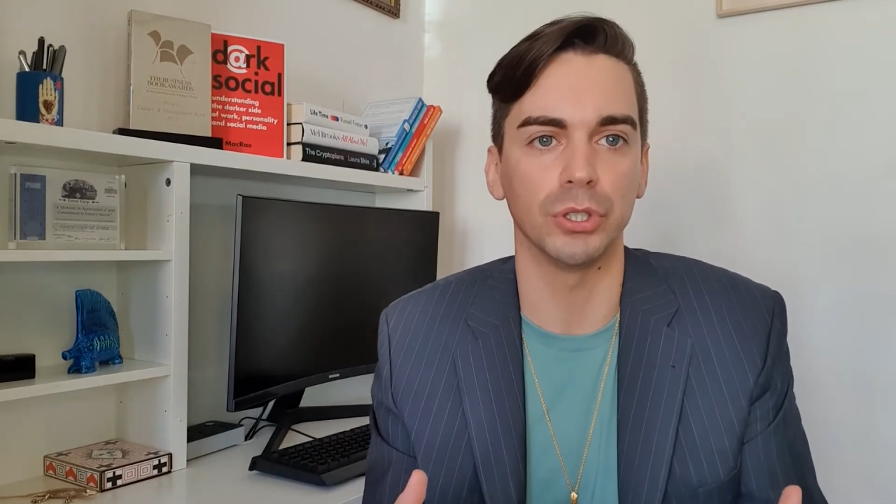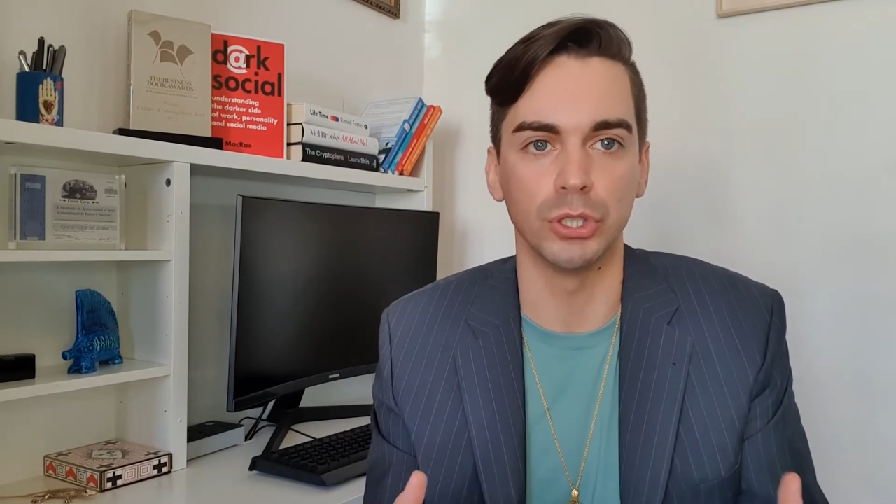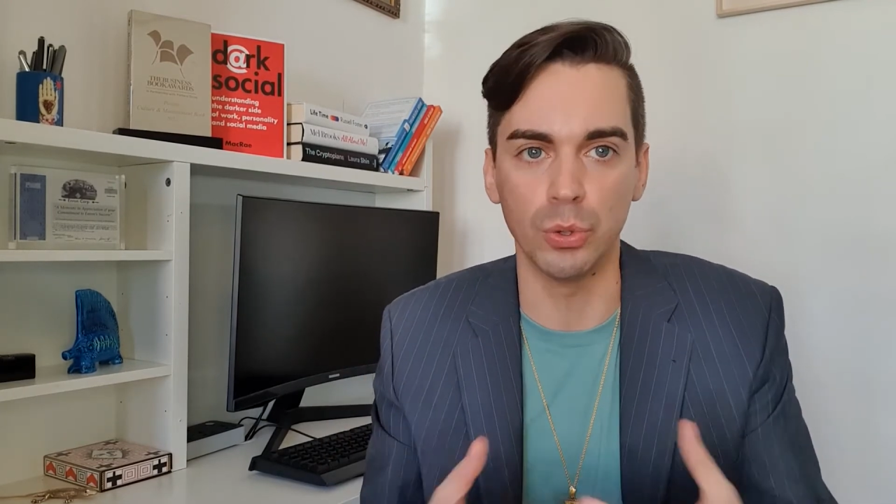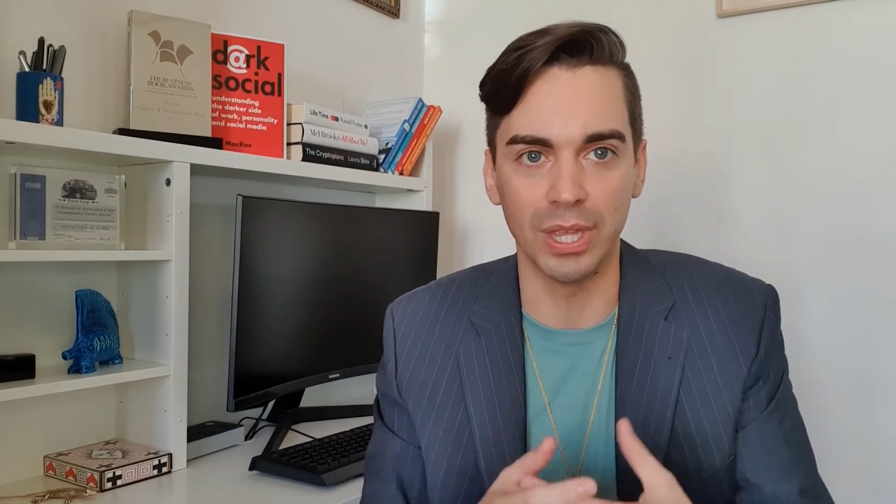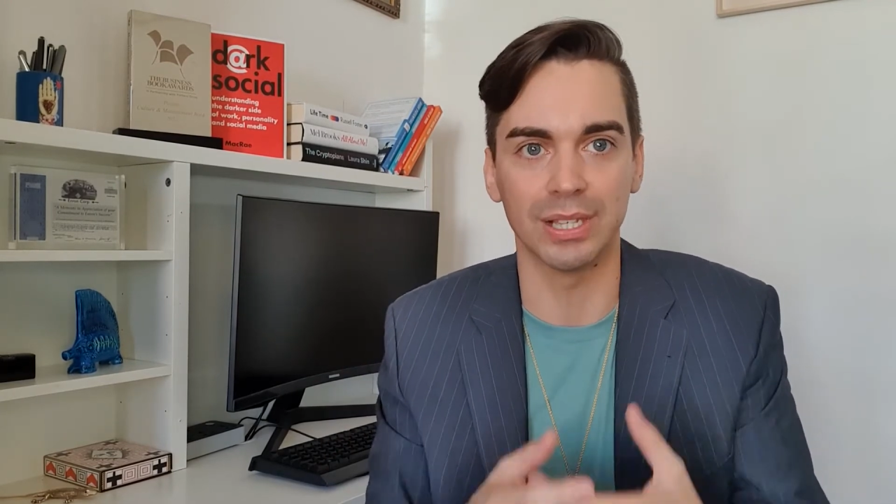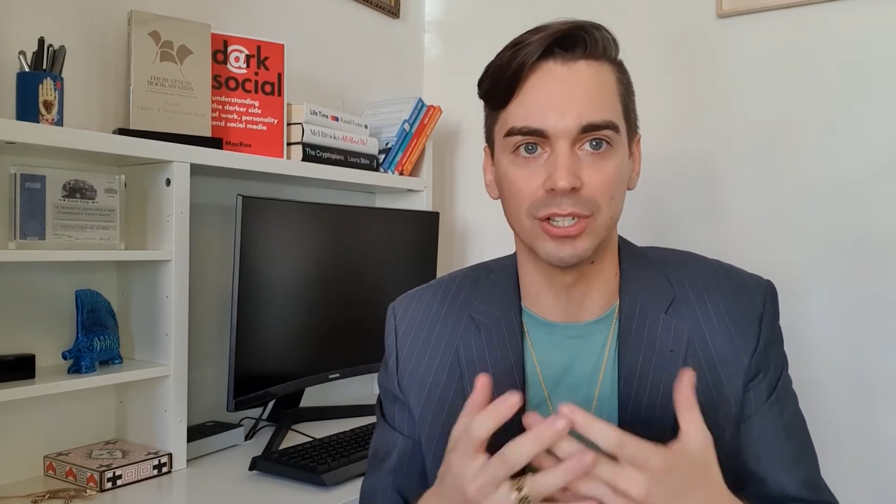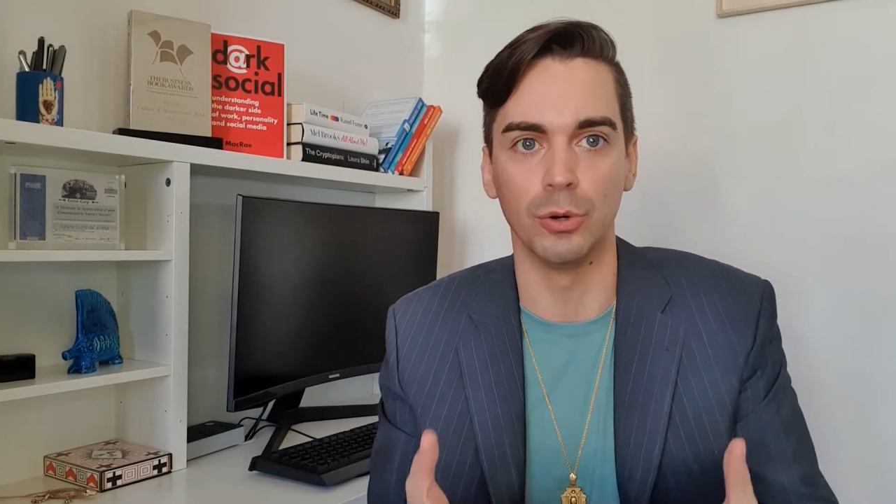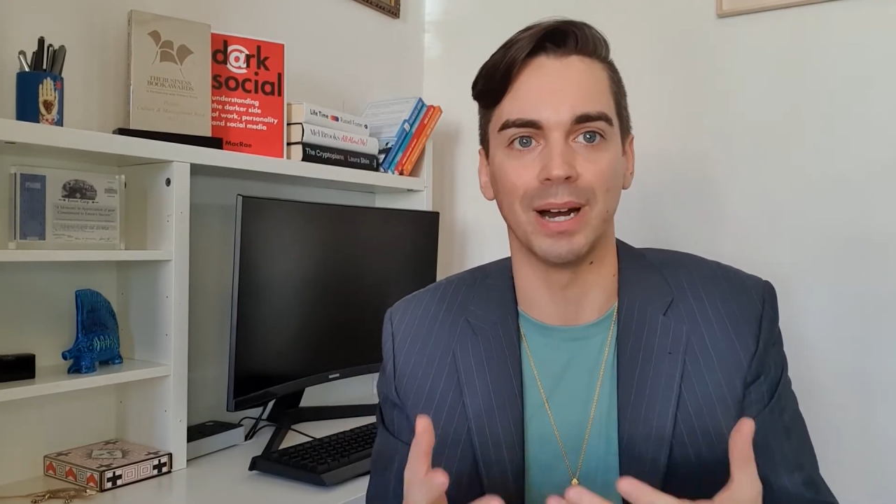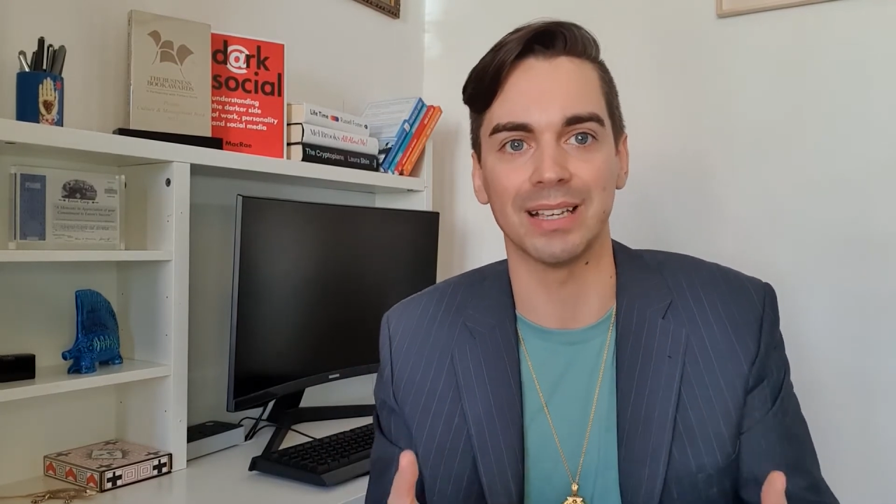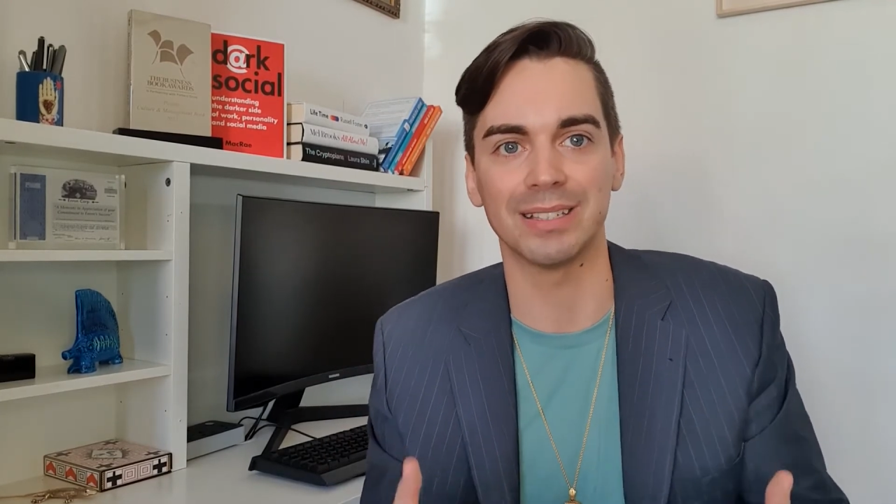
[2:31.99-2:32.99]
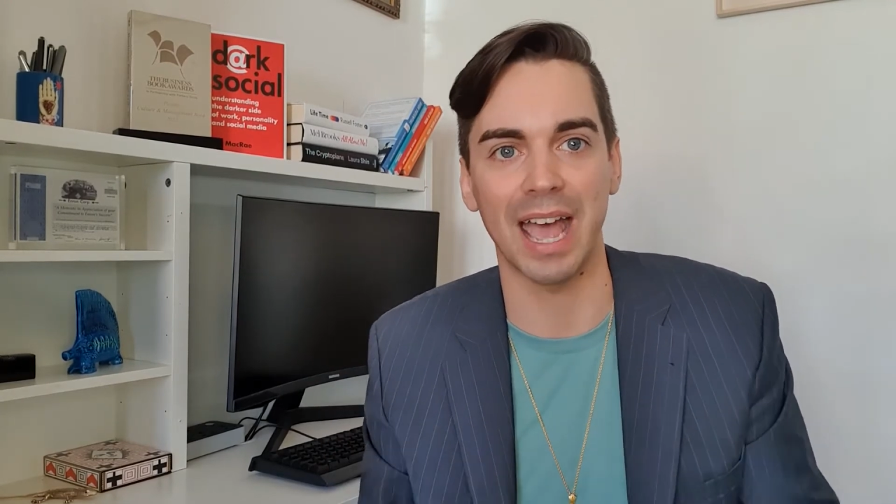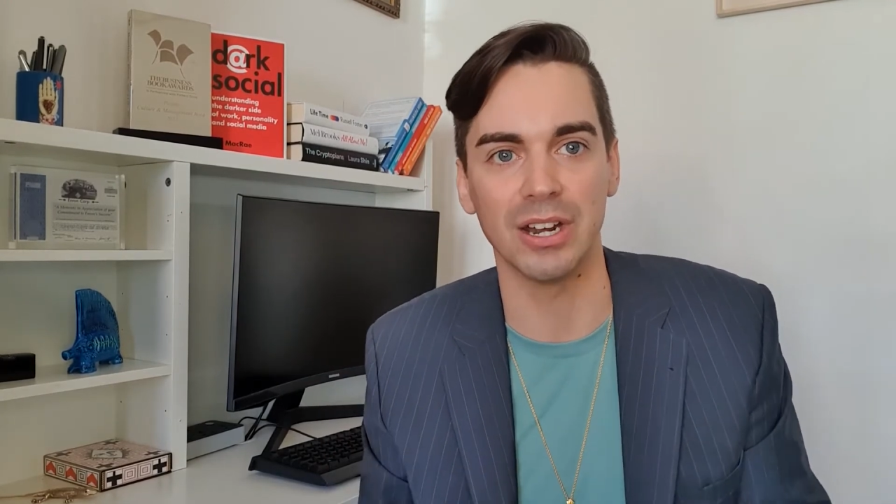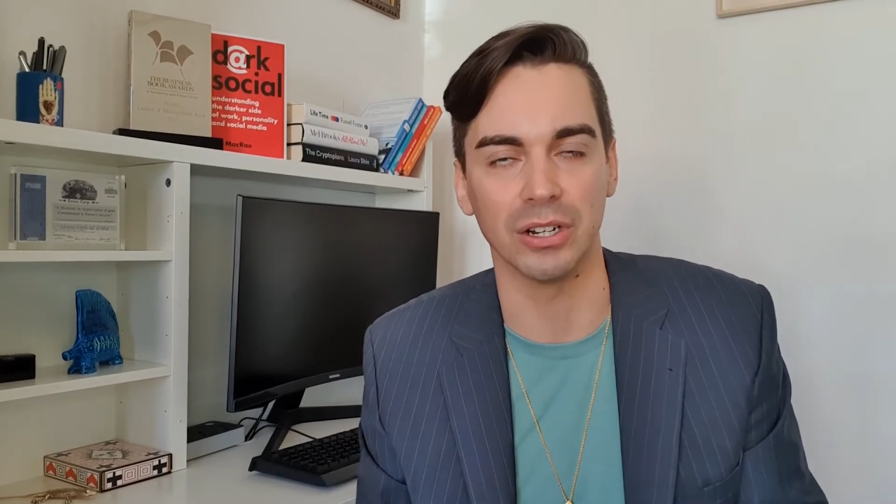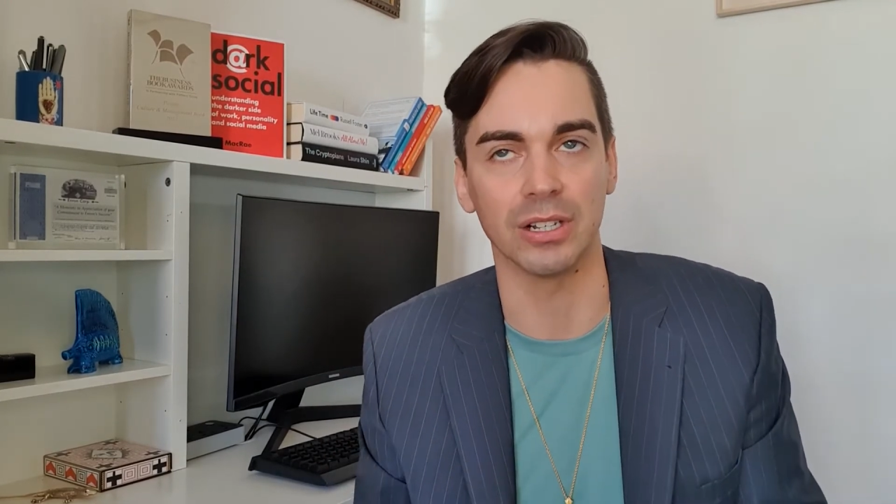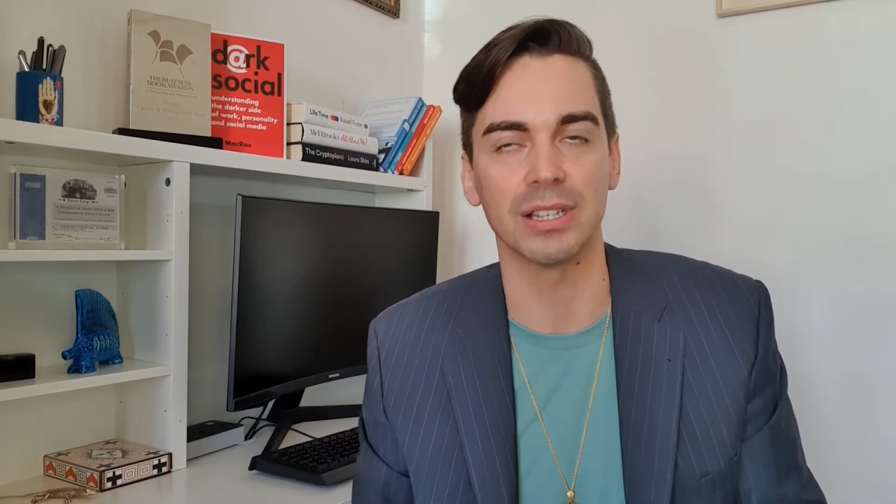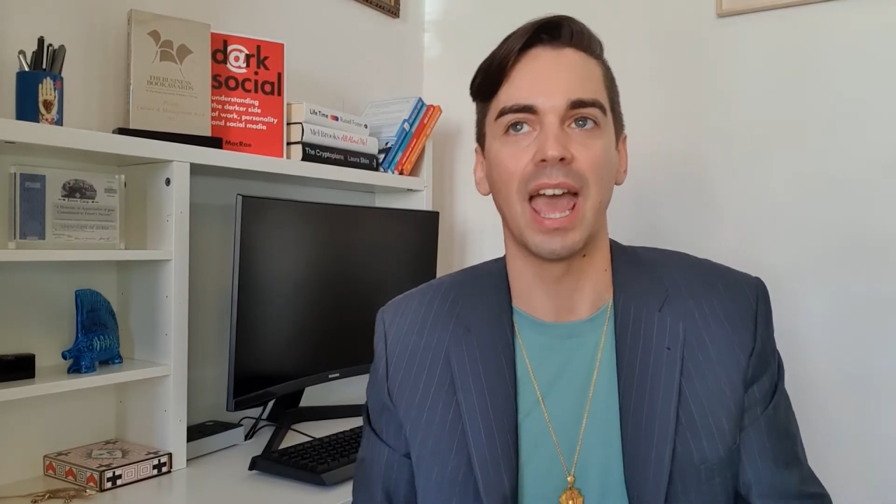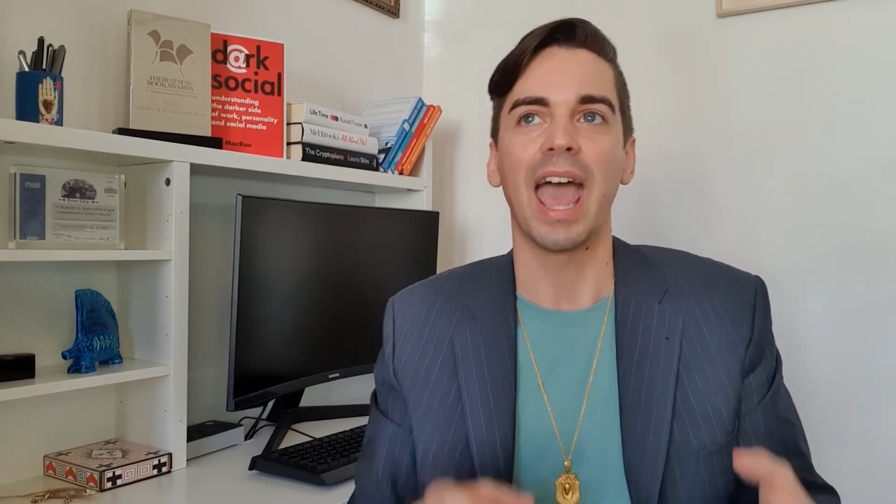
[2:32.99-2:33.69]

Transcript: do this to my standards?